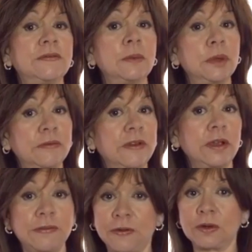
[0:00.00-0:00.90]
See, from the
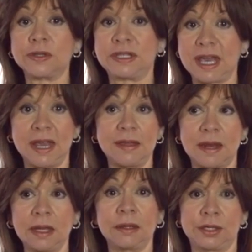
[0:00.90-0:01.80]
very first day
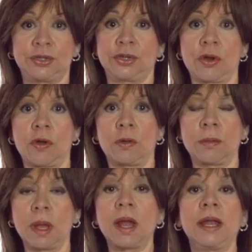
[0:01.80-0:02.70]
that I list your
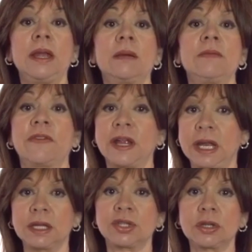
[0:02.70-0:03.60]
home, I am
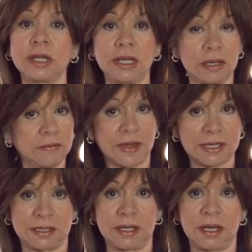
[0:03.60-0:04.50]
financially
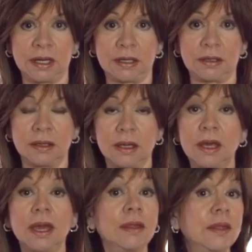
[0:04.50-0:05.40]
invested in it.
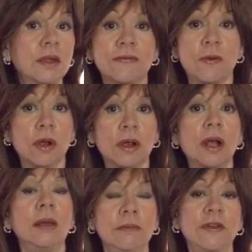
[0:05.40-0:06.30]
And
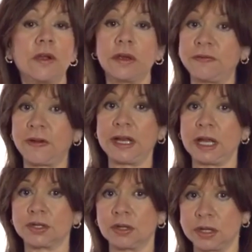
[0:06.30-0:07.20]
therefore, I'm very
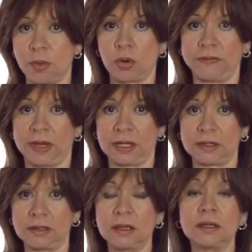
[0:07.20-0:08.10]
financially
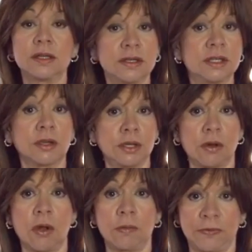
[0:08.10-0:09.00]
motivated to sell
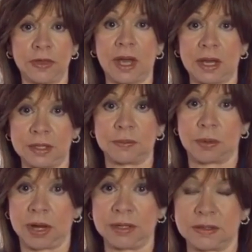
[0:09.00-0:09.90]
your home for the highest
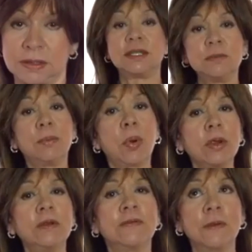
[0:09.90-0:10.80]
price. It's
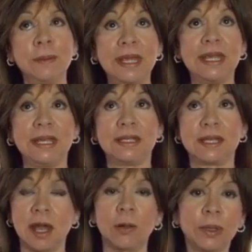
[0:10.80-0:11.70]
important for me
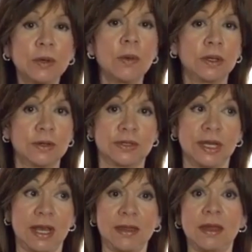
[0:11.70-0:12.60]
to help you
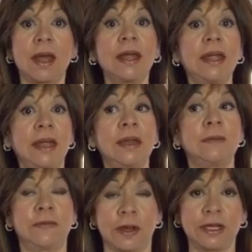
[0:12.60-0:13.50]
understand that I
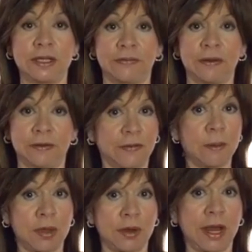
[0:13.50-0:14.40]
am very different
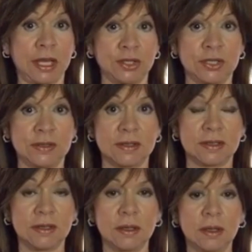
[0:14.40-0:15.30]
from other agents.